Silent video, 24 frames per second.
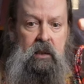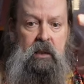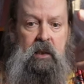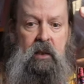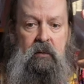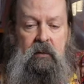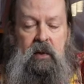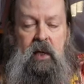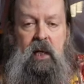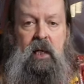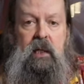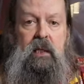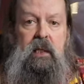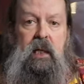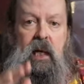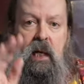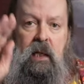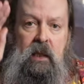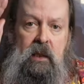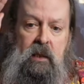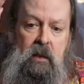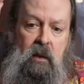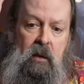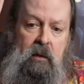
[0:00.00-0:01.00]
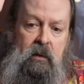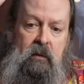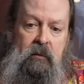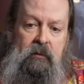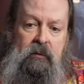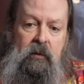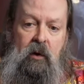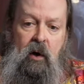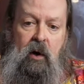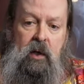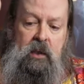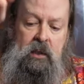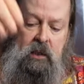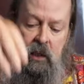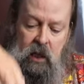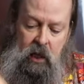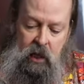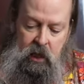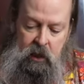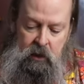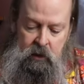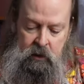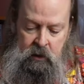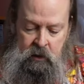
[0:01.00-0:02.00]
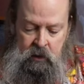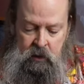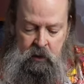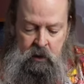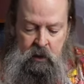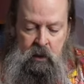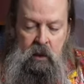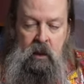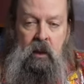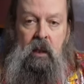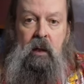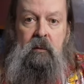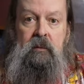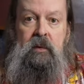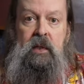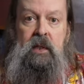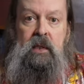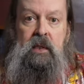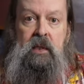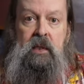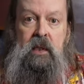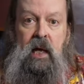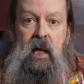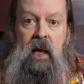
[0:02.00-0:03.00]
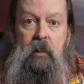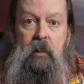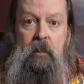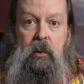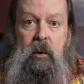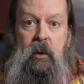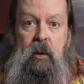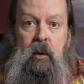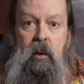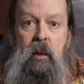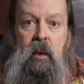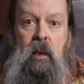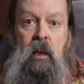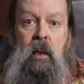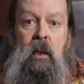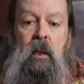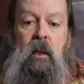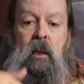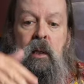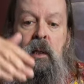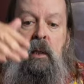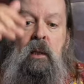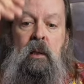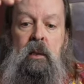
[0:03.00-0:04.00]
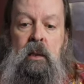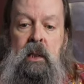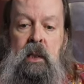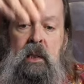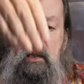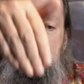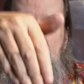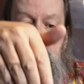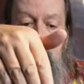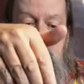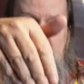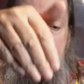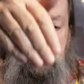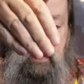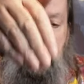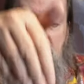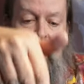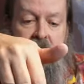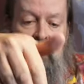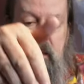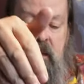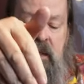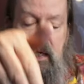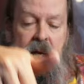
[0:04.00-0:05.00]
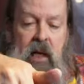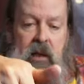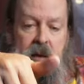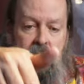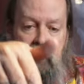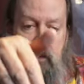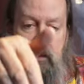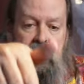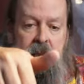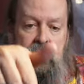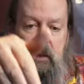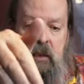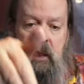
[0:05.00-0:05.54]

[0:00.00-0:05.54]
The ZVE-10 is on the far side of this table. This is dead center in the